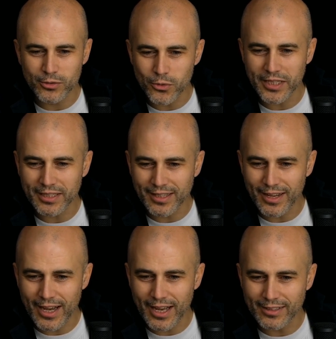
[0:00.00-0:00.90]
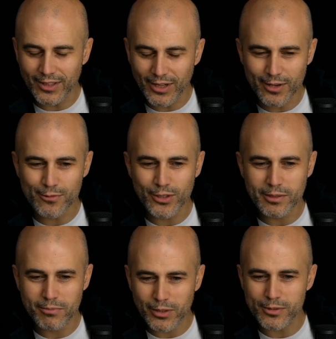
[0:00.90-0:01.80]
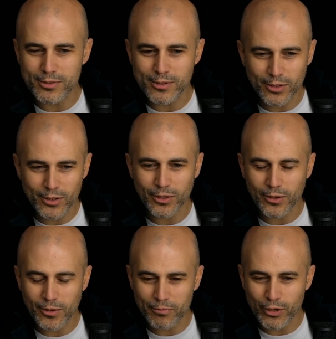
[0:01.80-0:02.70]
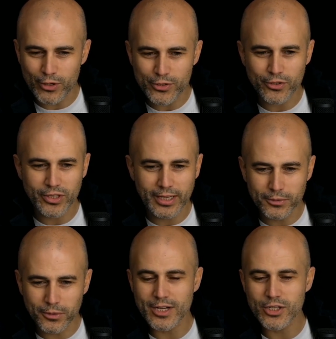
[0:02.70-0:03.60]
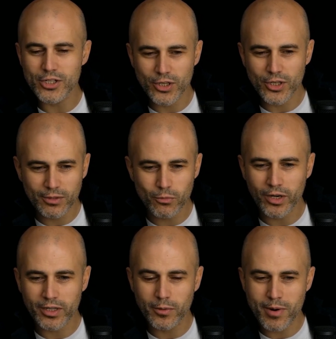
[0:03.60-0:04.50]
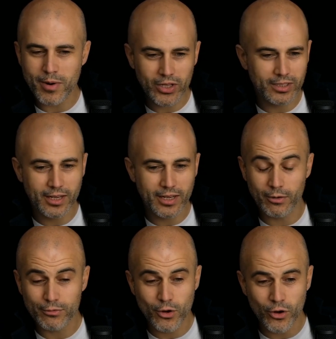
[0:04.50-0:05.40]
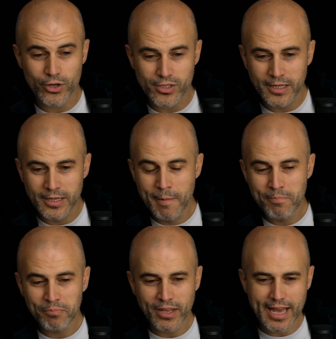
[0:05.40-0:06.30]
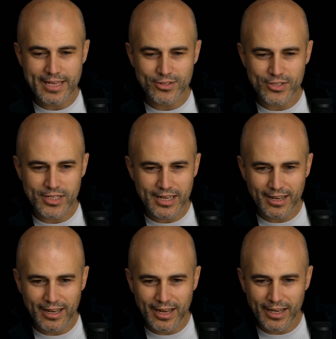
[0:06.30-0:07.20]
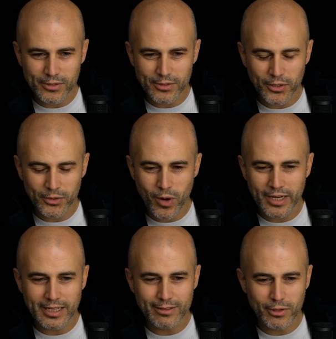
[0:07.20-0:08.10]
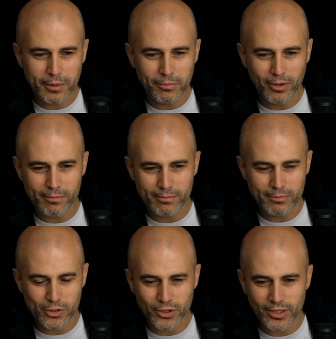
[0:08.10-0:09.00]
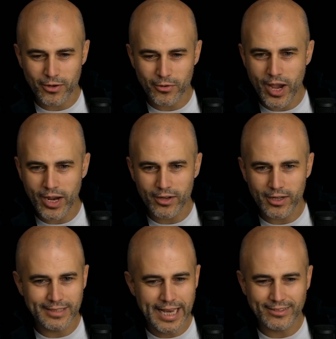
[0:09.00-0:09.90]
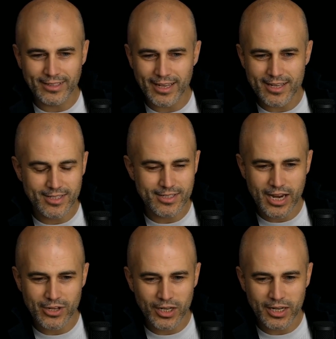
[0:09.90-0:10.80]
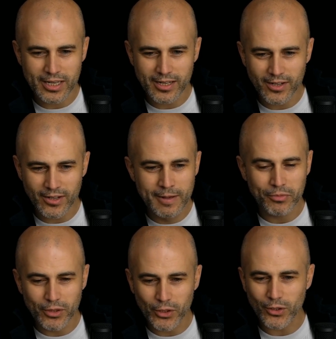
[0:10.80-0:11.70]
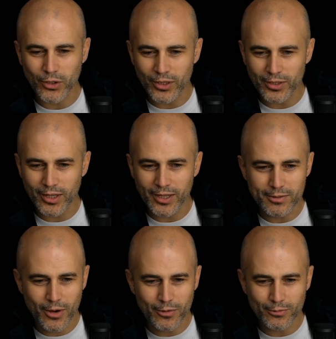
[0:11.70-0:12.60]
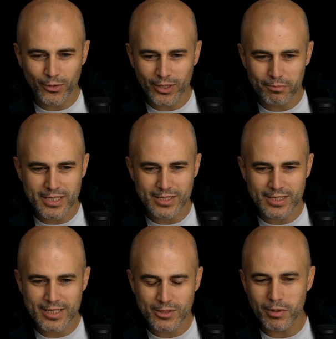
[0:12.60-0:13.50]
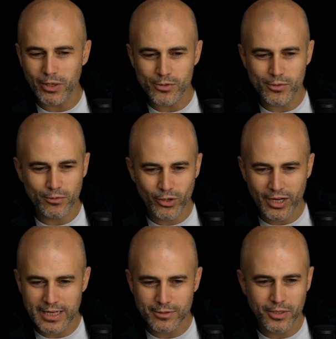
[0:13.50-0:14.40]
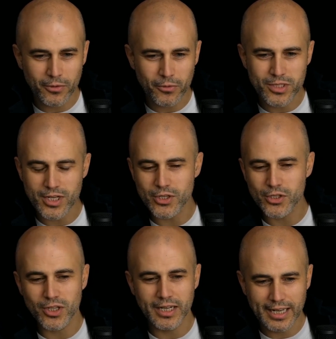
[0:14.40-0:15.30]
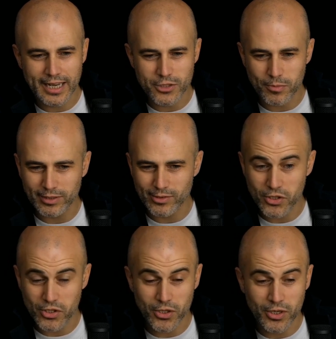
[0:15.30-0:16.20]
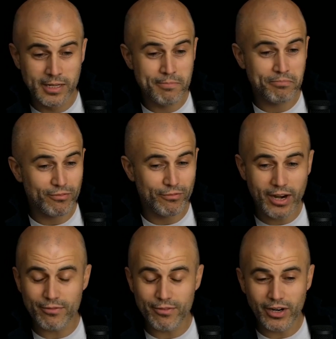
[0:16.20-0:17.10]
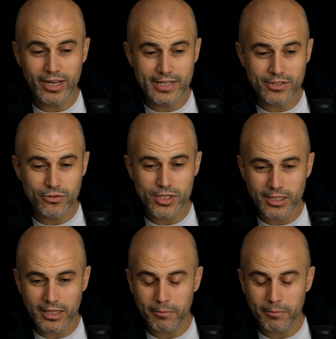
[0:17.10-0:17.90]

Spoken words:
doing delivery, but also fostering education, working on marketing, and of course, as the Winelivery people, I'm sure they're aware, data is essential here, not only for the business, but also for customer acquisition and engagement. So very, very interesting